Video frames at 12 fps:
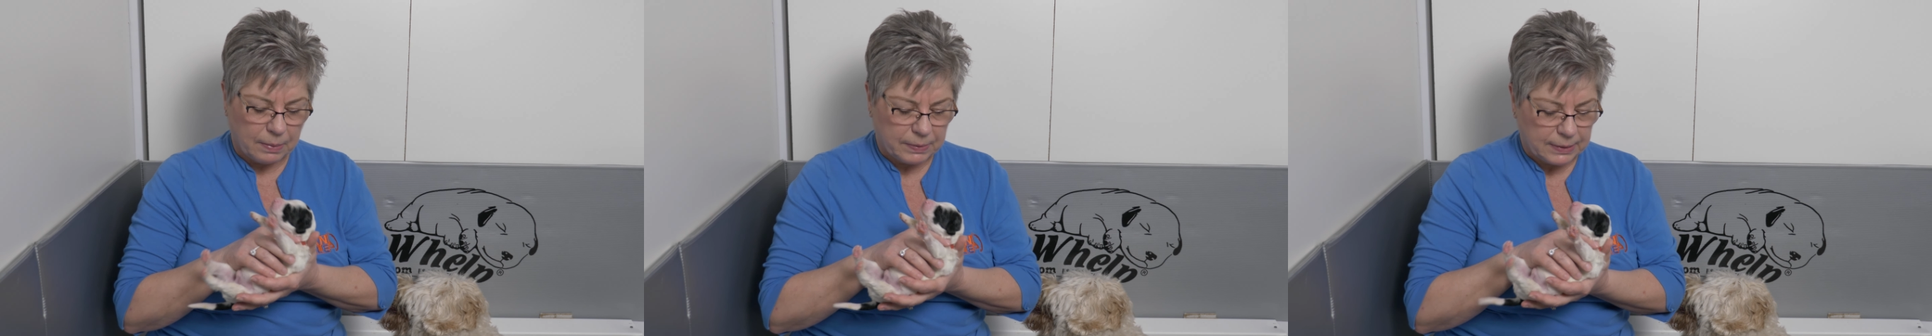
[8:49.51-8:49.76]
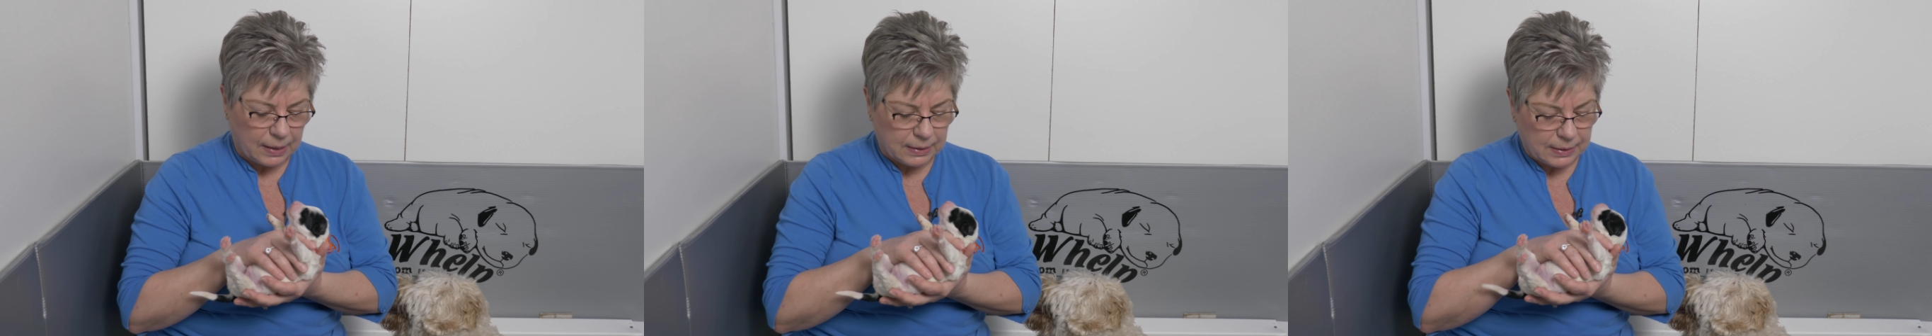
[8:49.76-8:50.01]

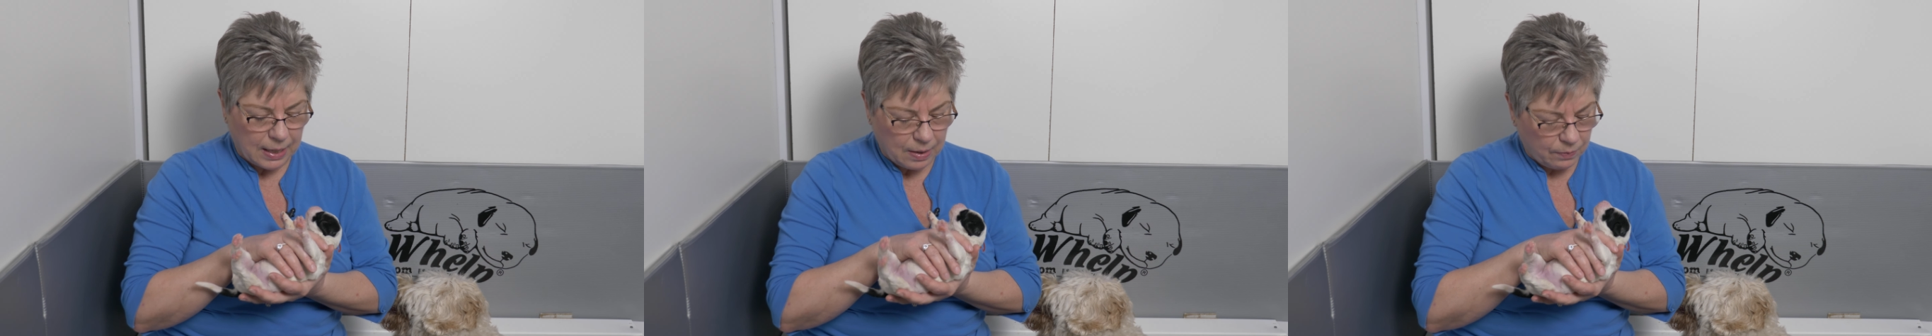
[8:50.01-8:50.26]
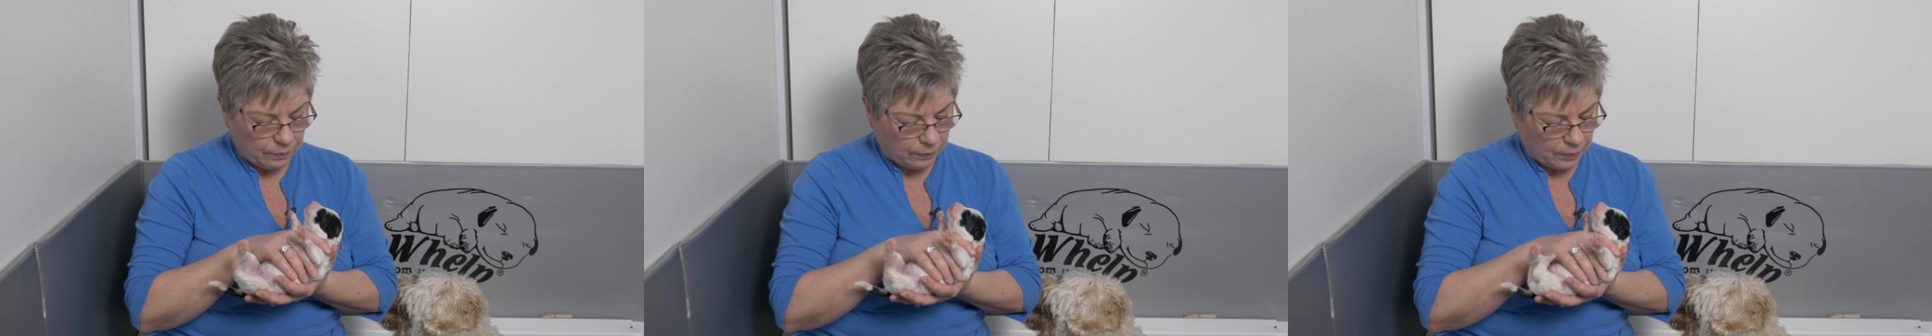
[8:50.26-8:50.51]
upside
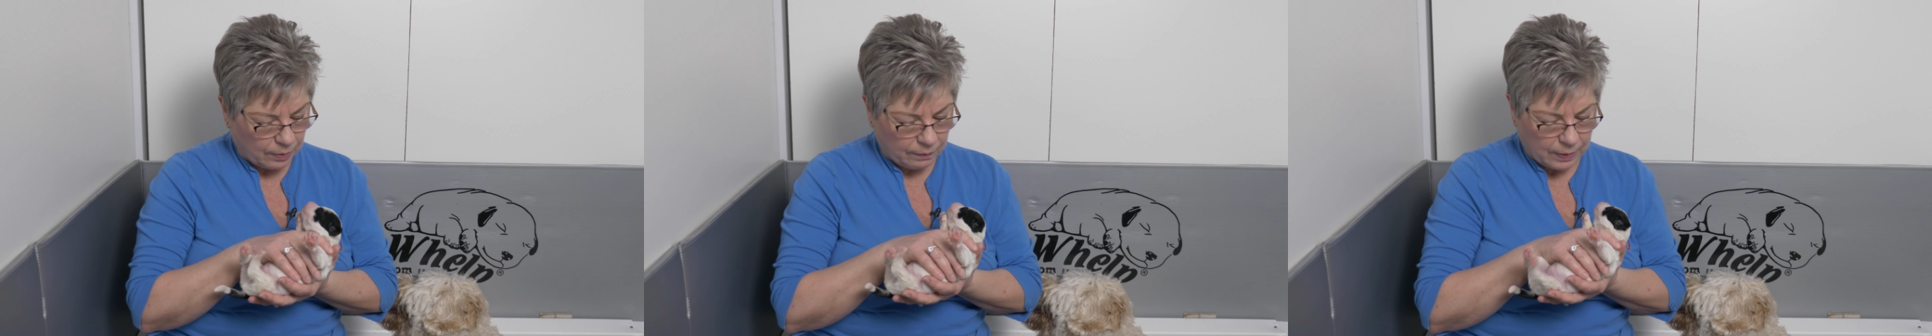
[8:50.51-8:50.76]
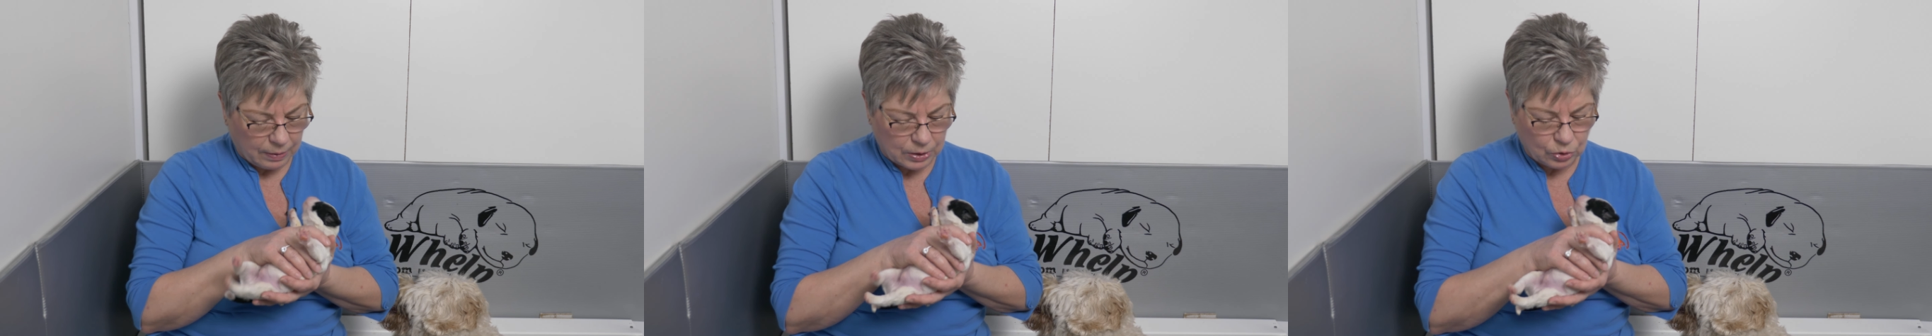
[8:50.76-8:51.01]
down for a
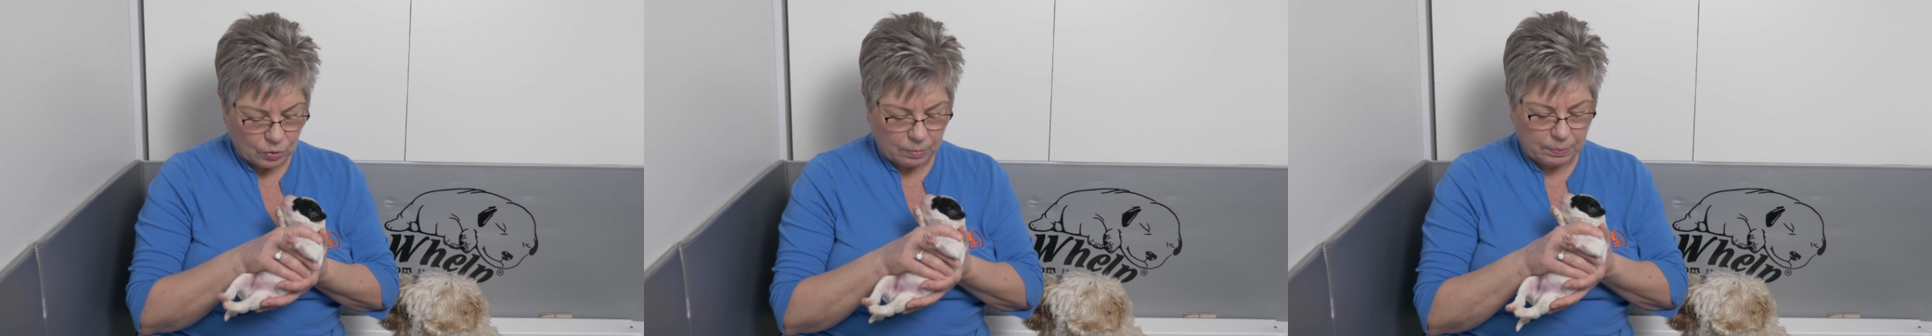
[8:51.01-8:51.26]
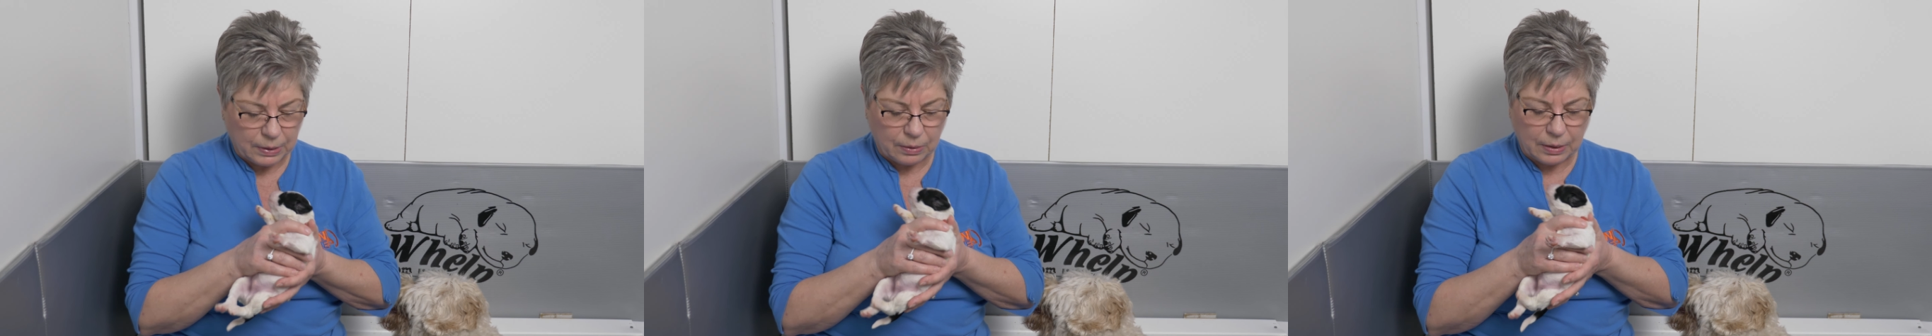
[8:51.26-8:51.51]
very
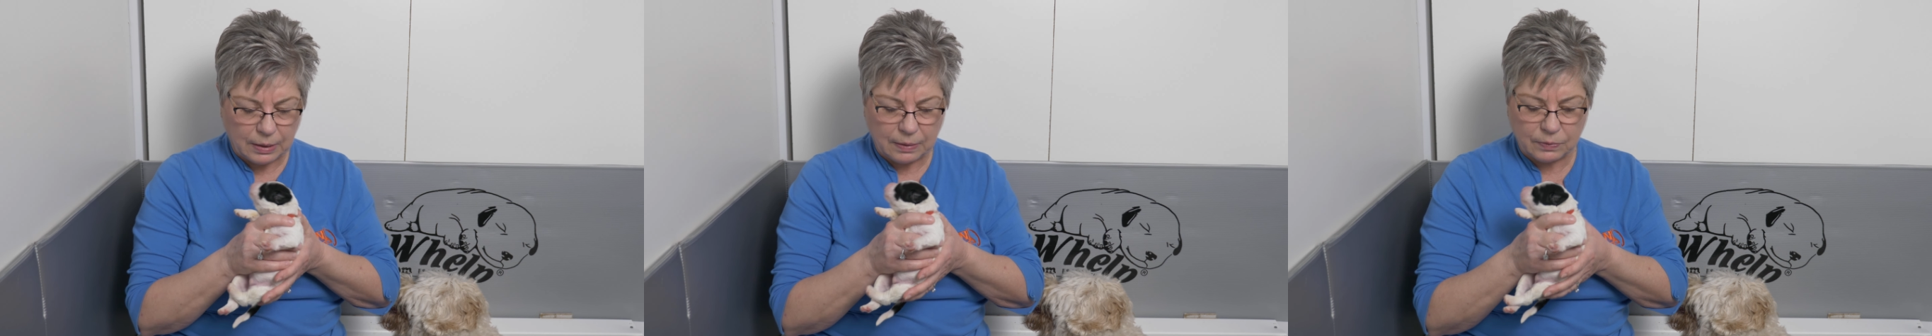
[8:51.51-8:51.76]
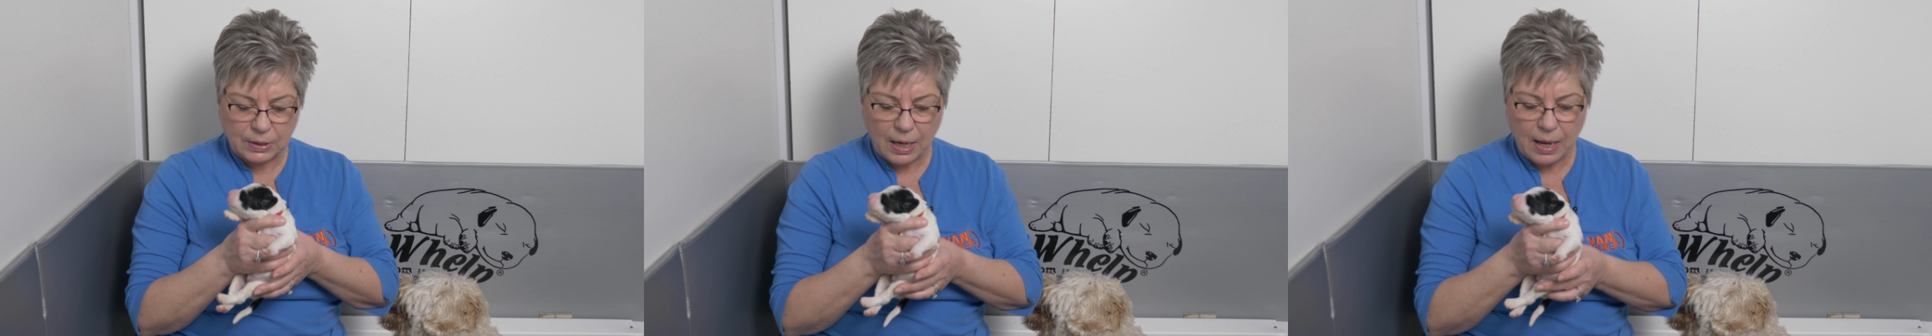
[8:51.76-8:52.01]
short period
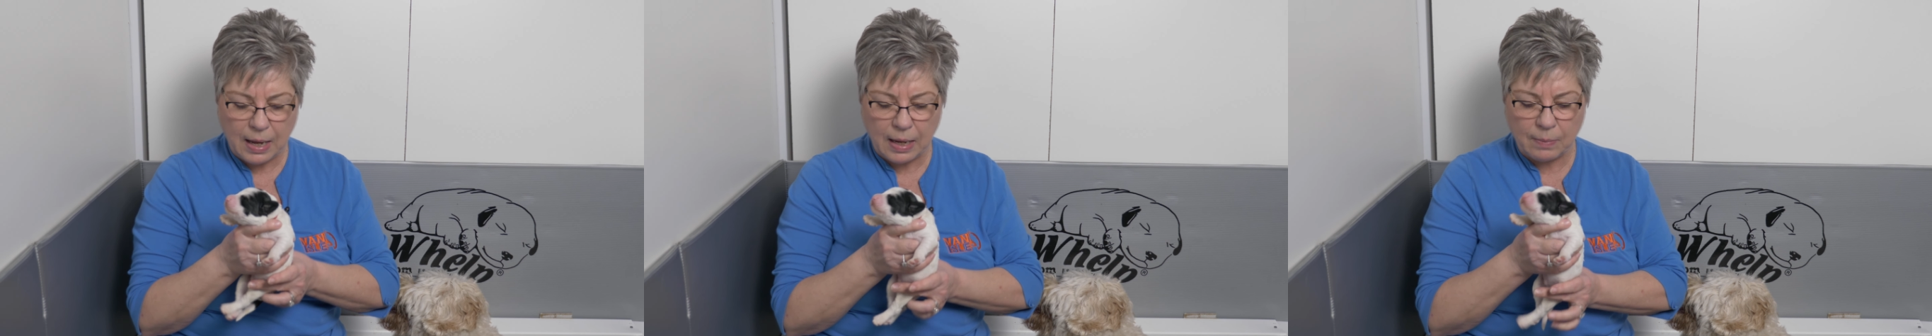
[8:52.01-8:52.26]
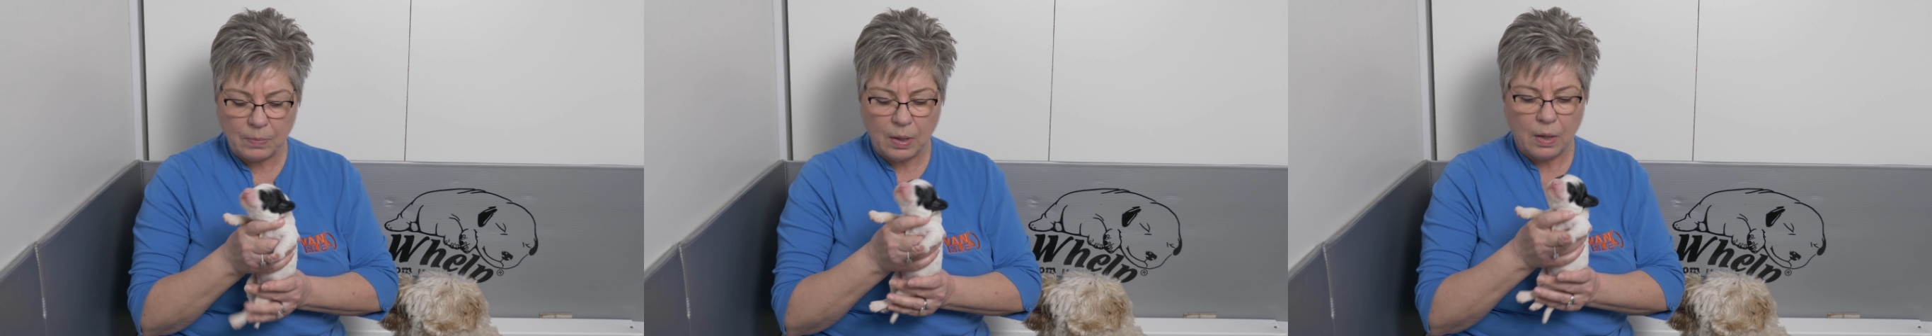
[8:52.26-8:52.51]
of
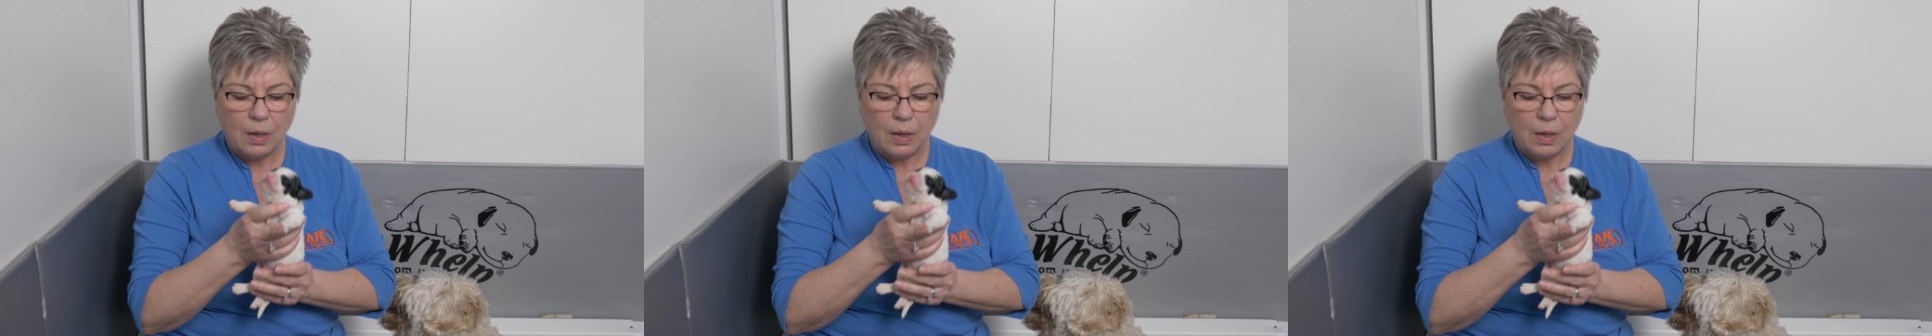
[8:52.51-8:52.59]
time.